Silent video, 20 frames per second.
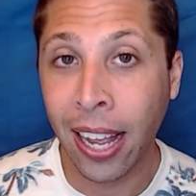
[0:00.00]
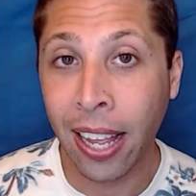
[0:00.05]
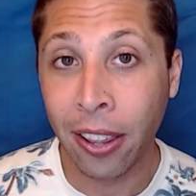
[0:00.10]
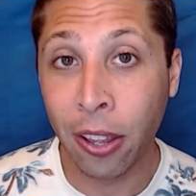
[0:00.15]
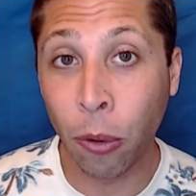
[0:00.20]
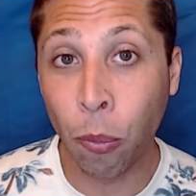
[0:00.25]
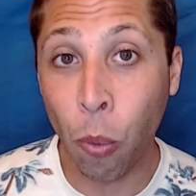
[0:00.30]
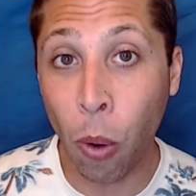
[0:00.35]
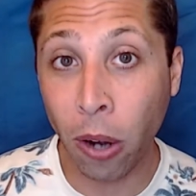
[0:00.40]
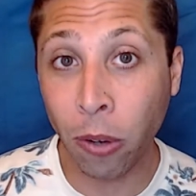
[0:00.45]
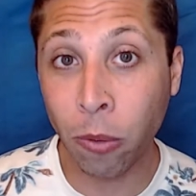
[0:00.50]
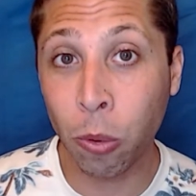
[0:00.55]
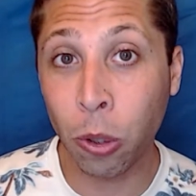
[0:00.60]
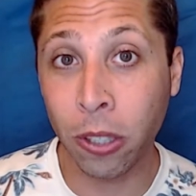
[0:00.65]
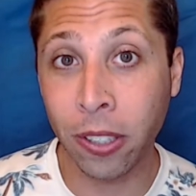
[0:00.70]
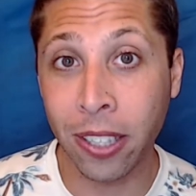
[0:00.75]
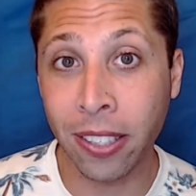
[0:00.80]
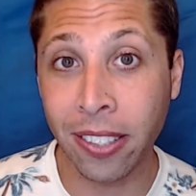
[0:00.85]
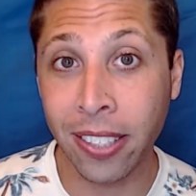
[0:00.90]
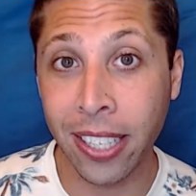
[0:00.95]
The one word
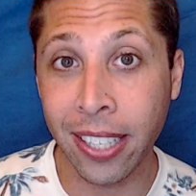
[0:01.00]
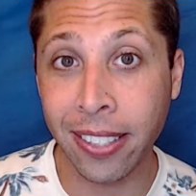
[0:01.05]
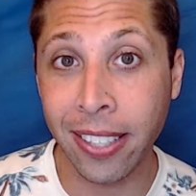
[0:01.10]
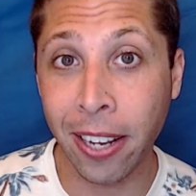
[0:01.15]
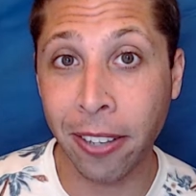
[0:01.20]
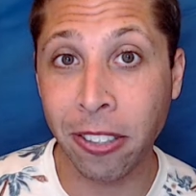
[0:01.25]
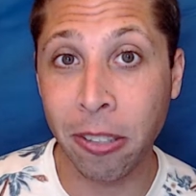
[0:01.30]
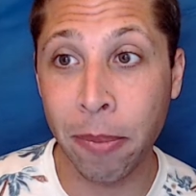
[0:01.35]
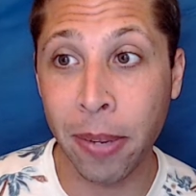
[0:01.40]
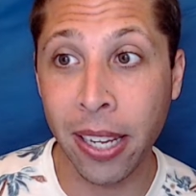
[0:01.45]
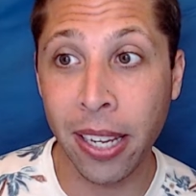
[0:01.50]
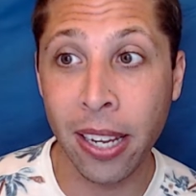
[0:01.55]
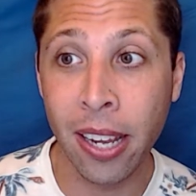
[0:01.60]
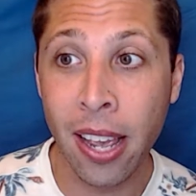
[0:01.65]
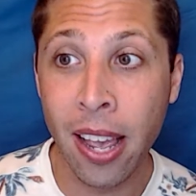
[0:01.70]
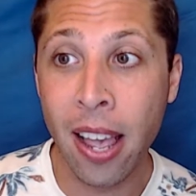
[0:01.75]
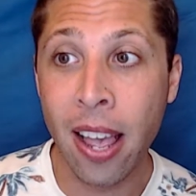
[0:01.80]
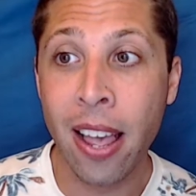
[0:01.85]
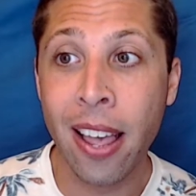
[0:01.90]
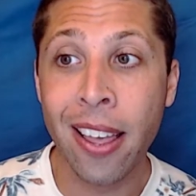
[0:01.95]
that stands out to me,
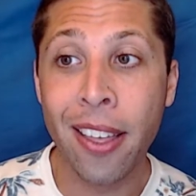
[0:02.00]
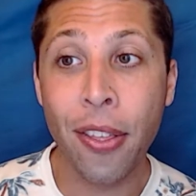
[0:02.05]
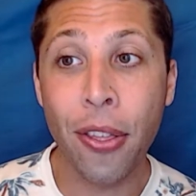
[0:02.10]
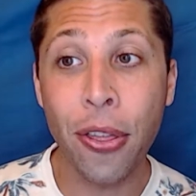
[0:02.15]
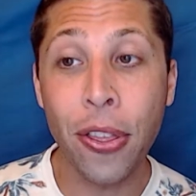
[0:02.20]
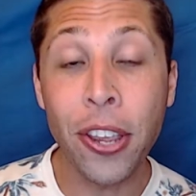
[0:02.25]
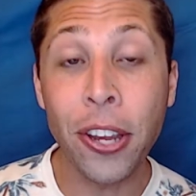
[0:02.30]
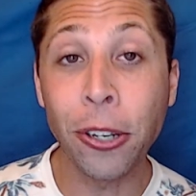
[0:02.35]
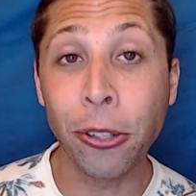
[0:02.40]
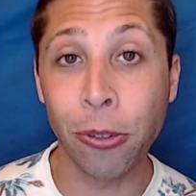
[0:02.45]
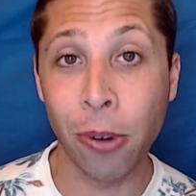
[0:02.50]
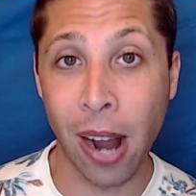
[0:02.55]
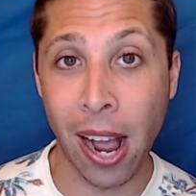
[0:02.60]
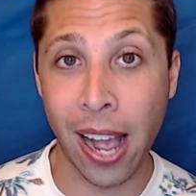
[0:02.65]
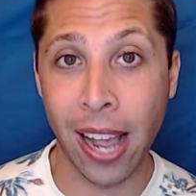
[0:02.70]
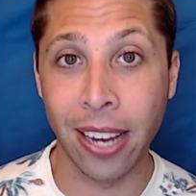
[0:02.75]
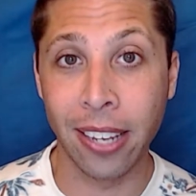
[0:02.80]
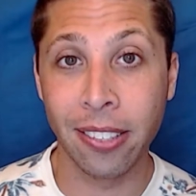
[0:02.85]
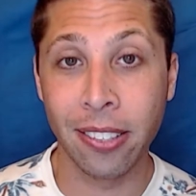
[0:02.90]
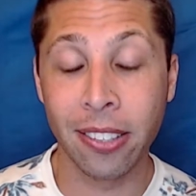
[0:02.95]

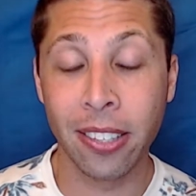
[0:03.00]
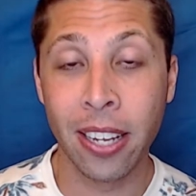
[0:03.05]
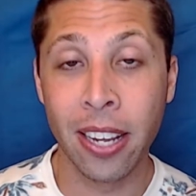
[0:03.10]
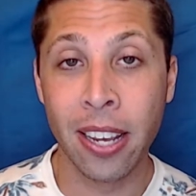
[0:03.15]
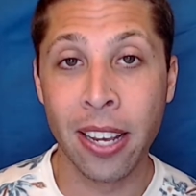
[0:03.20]
theorized.